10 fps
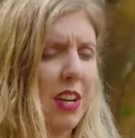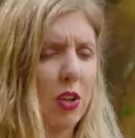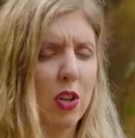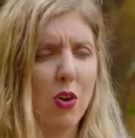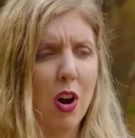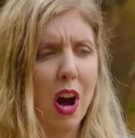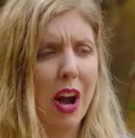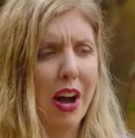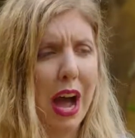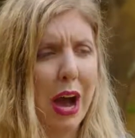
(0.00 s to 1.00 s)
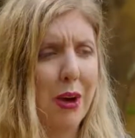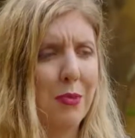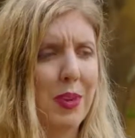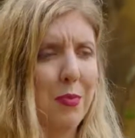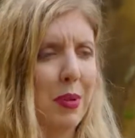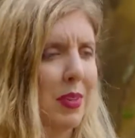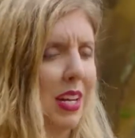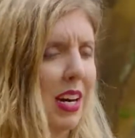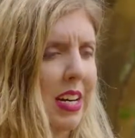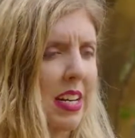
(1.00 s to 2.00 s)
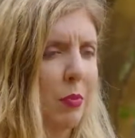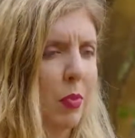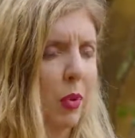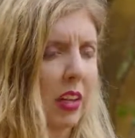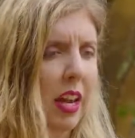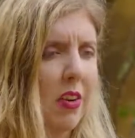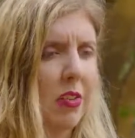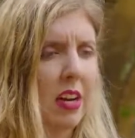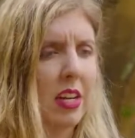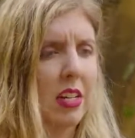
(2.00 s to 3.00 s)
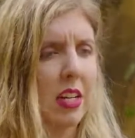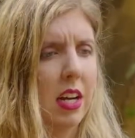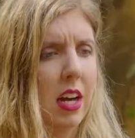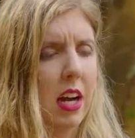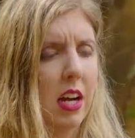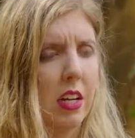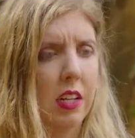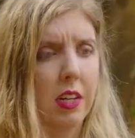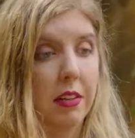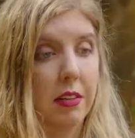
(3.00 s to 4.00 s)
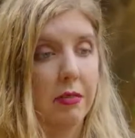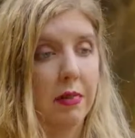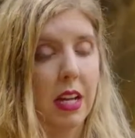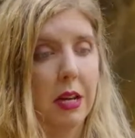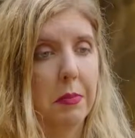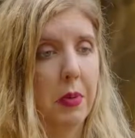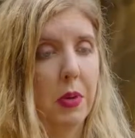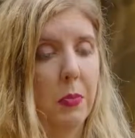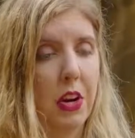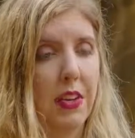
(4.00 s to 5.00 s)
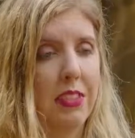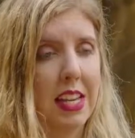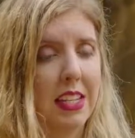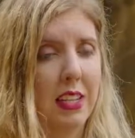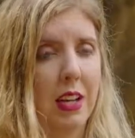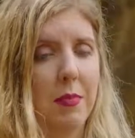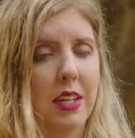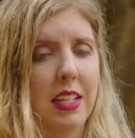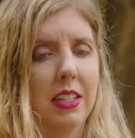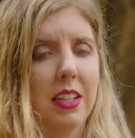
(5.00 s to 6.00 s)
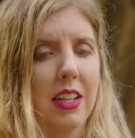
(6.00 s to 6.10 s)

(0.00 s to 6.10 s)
I don't know how many people are in Bulgaria, but I think, I mean,